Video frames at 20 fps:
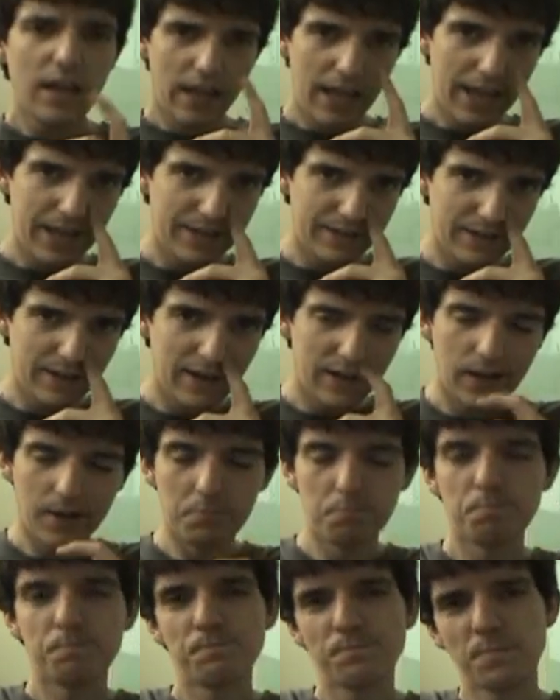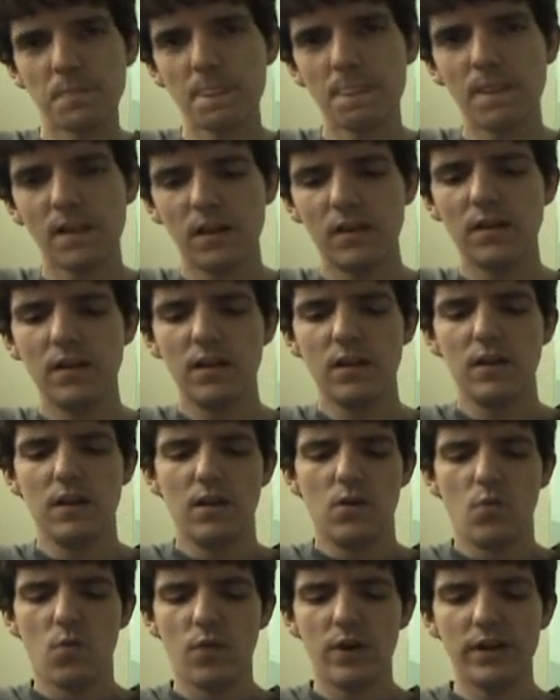And
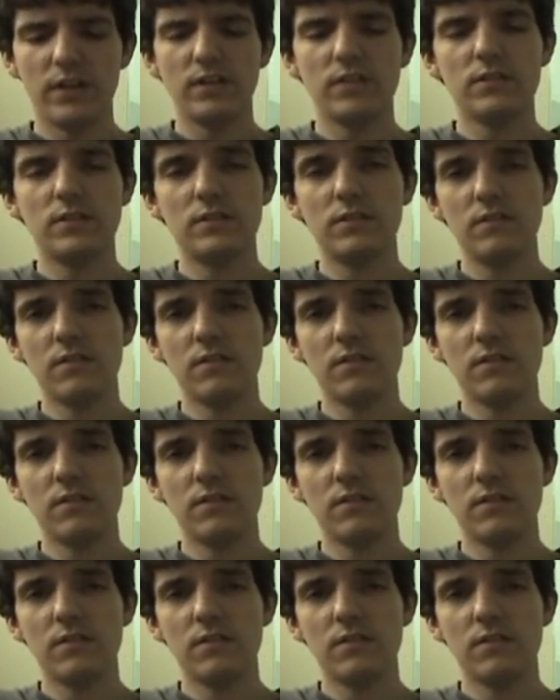well,